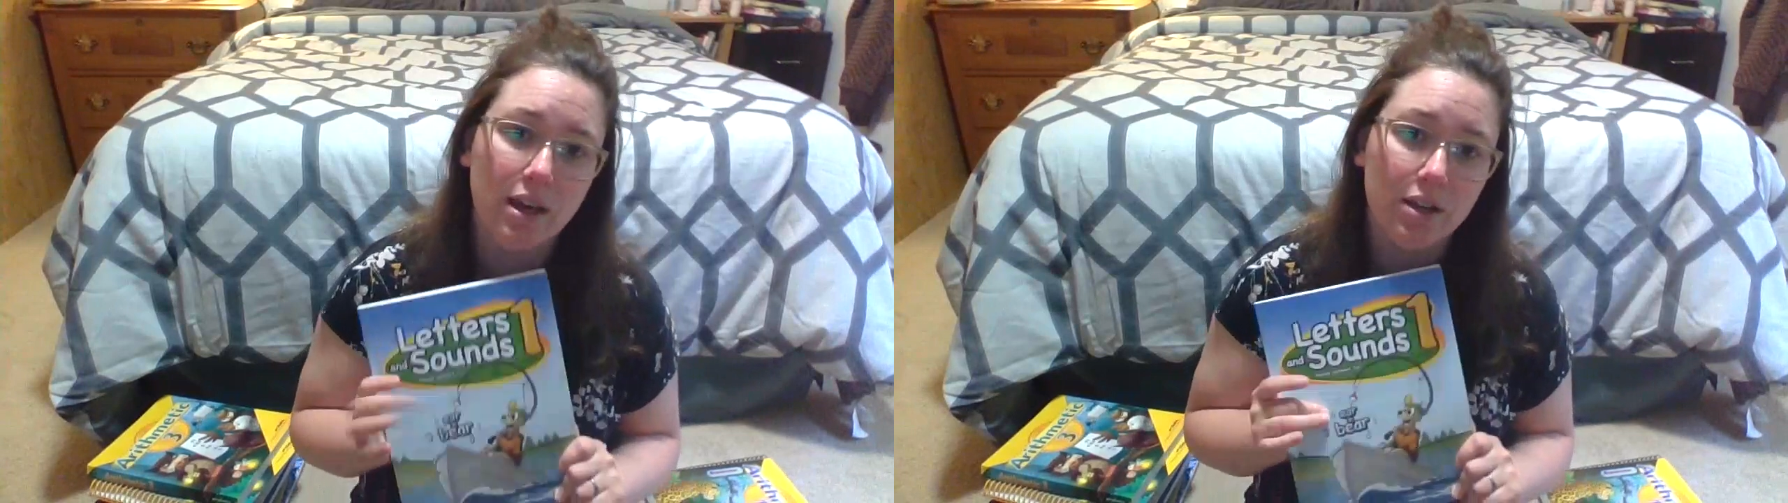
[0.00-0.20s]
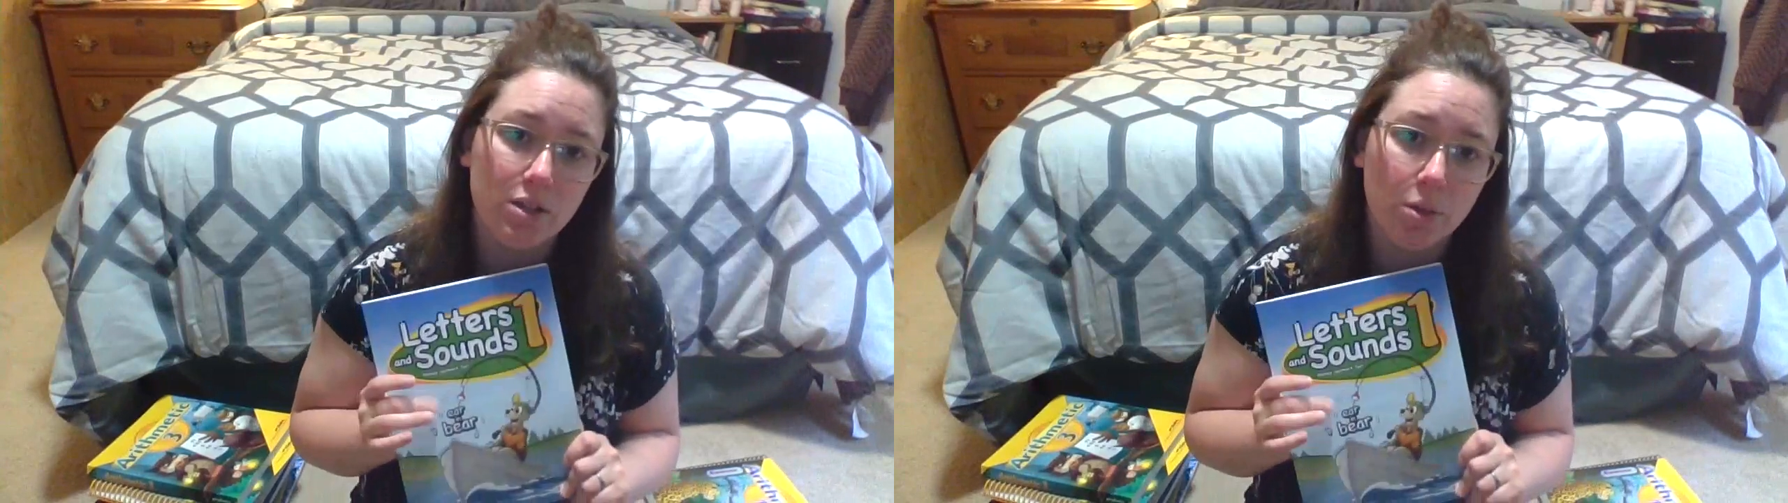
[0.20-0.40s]

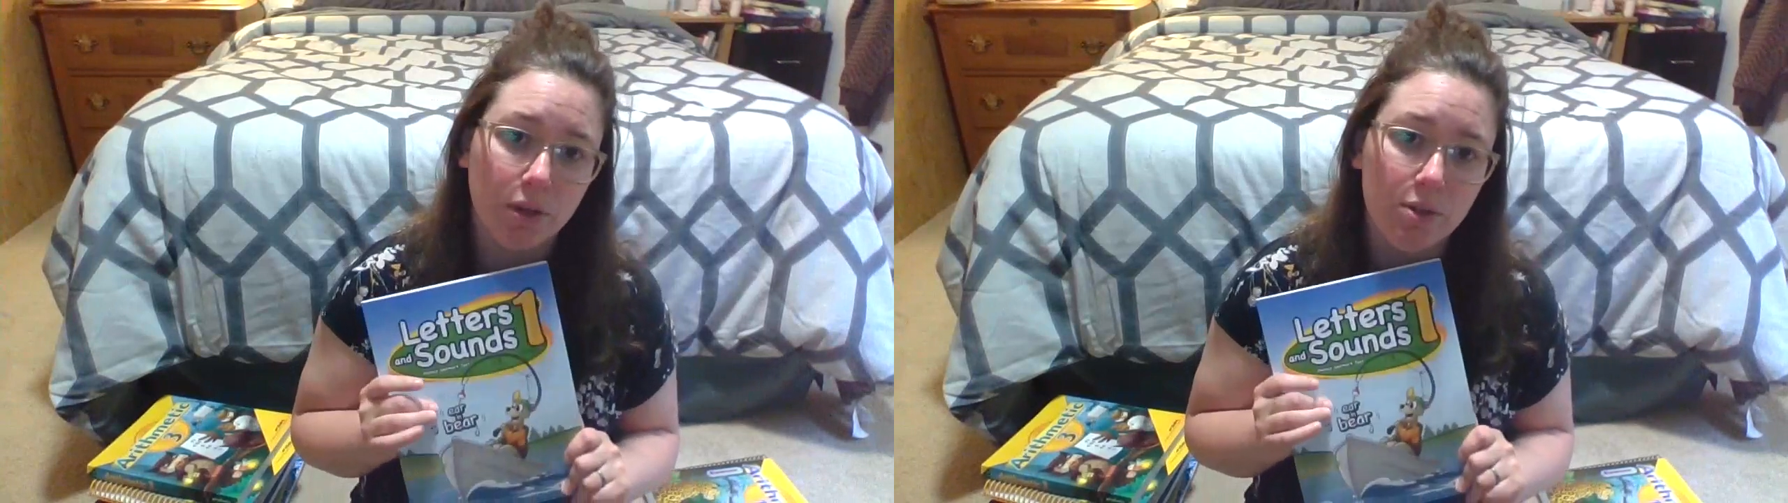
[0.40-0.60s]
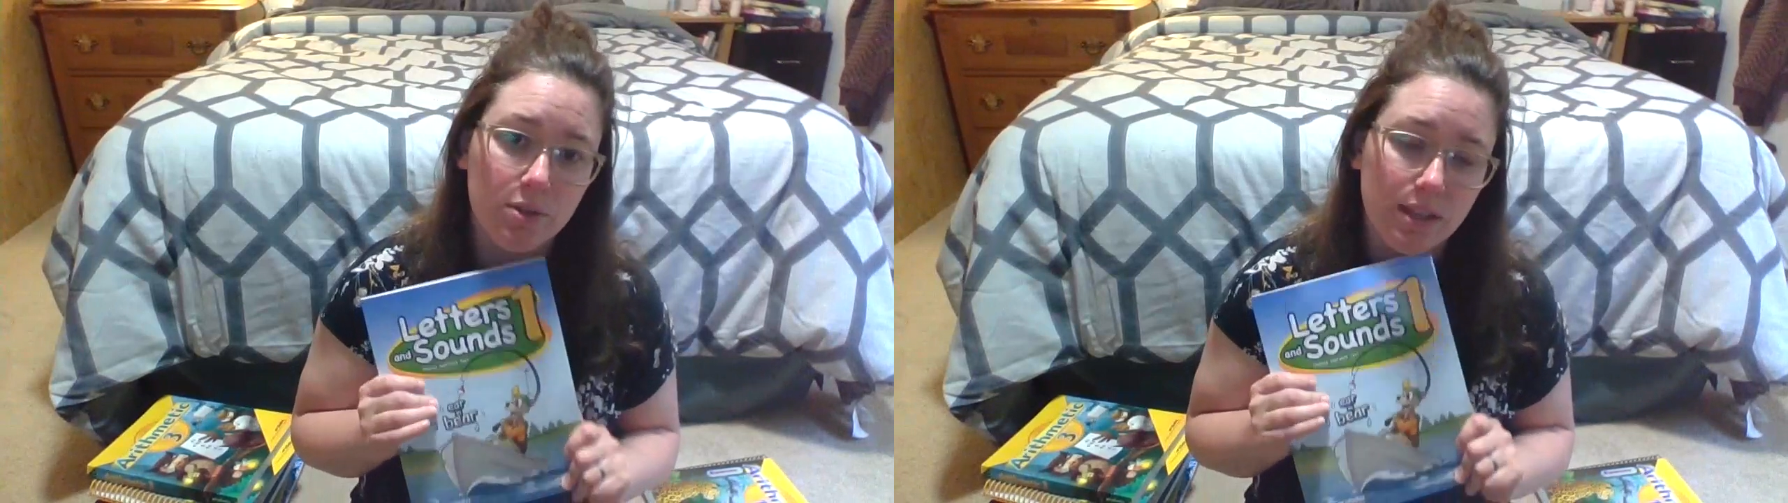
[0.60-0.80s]
So we're
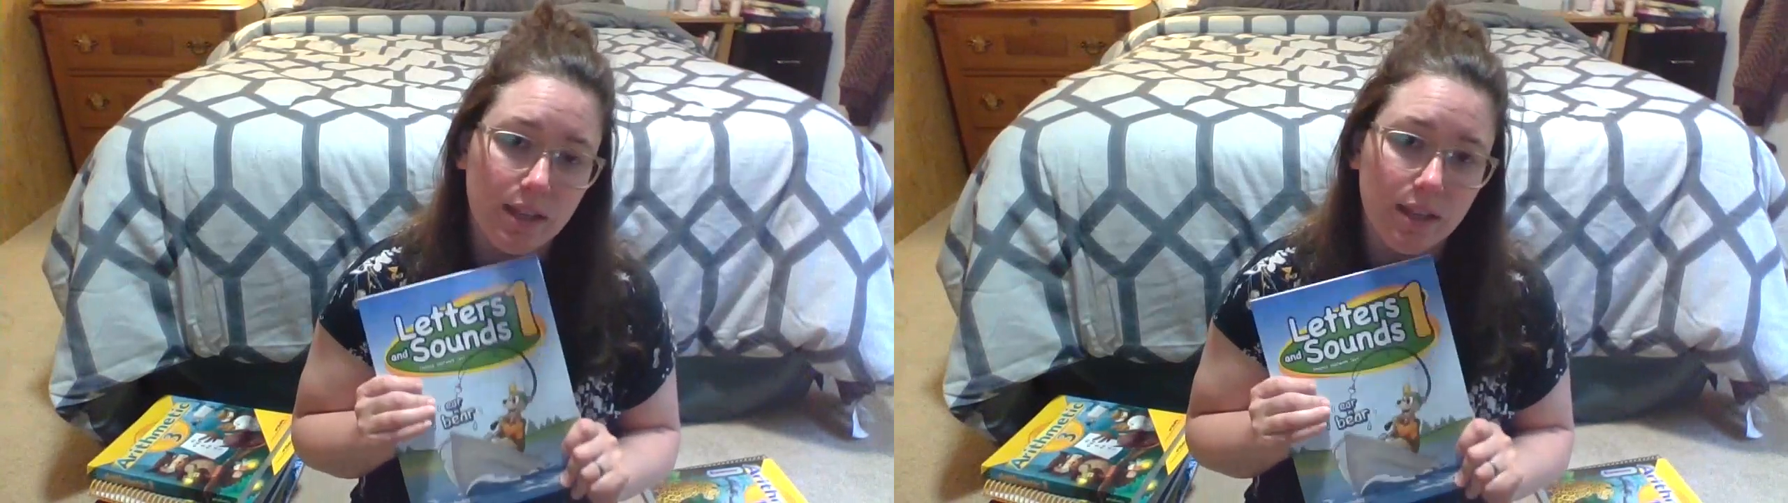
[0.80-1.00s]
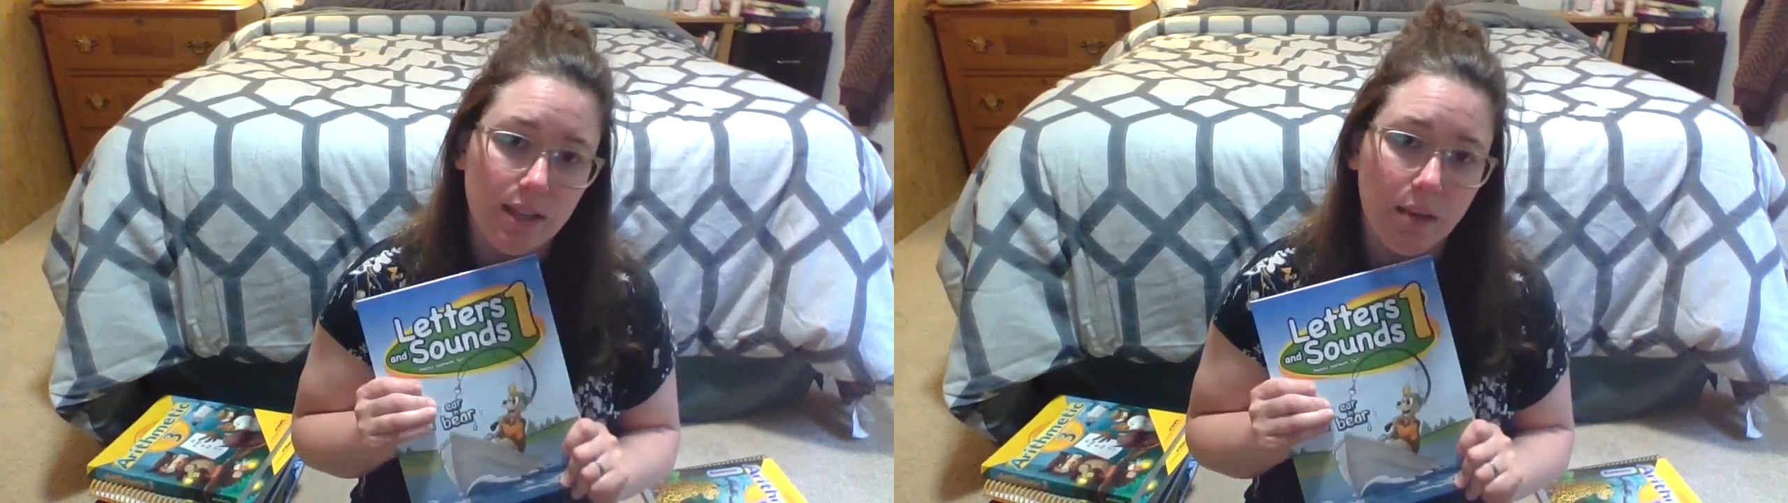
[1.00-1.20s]

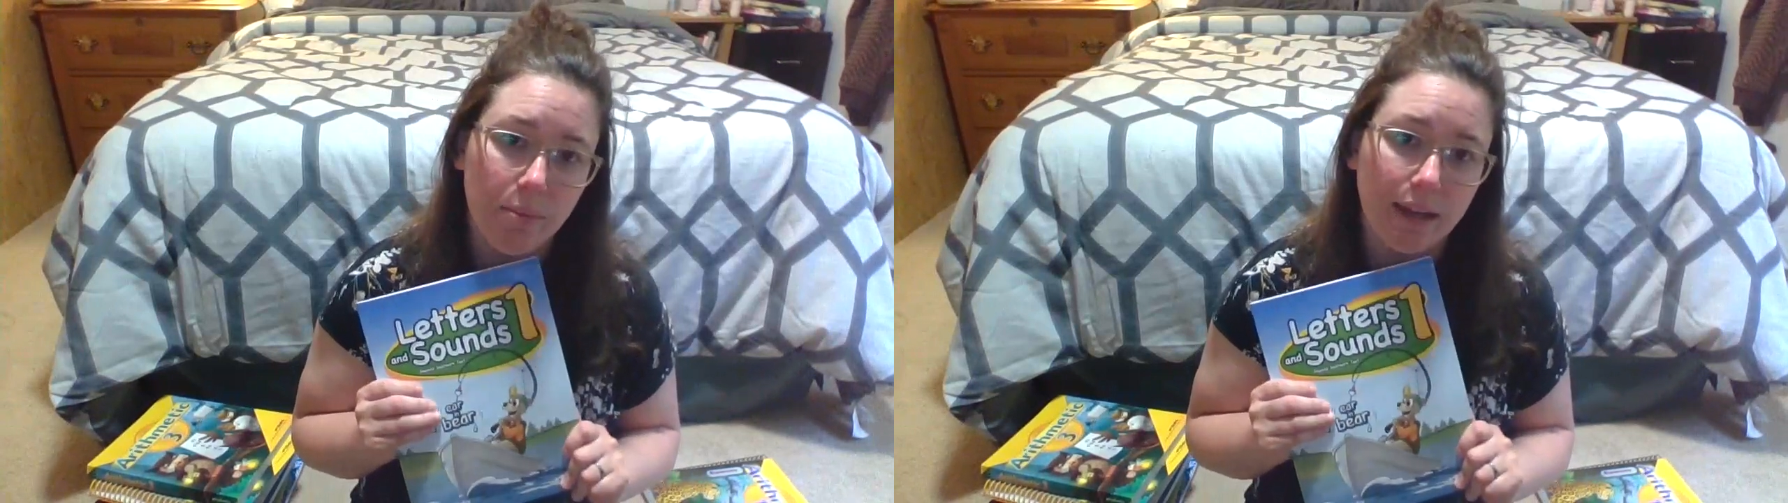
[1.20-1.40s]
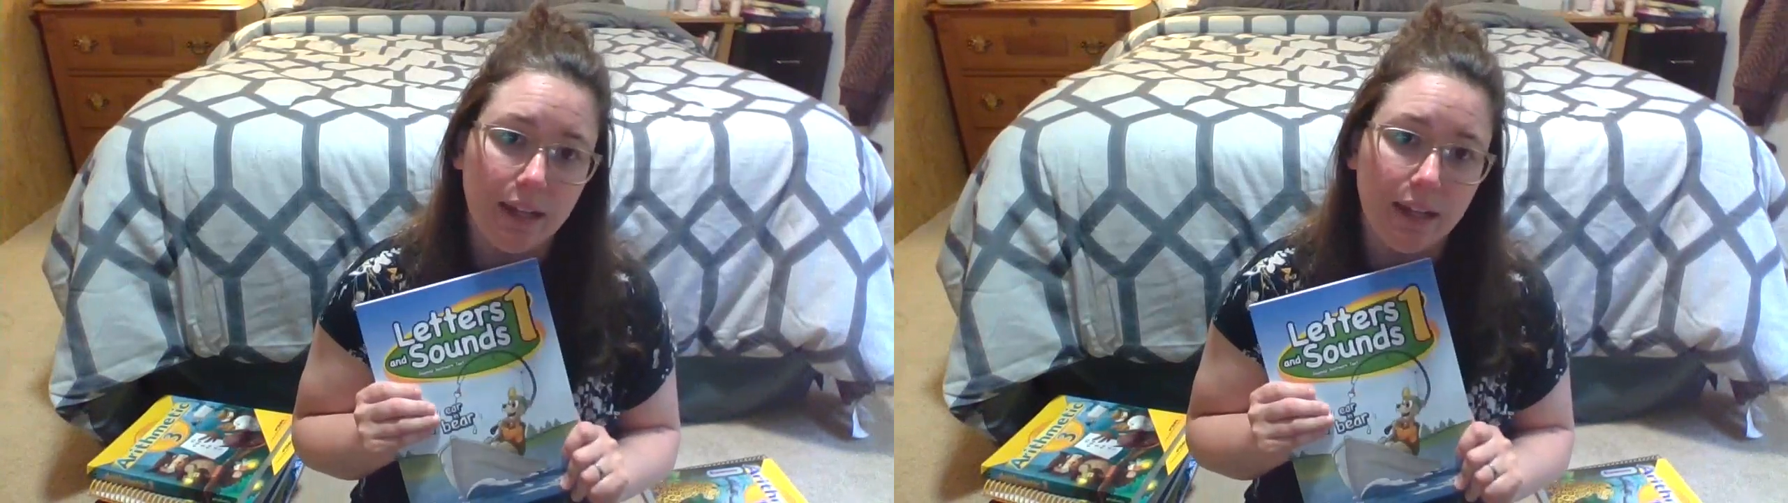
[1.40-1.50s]
using the Abeka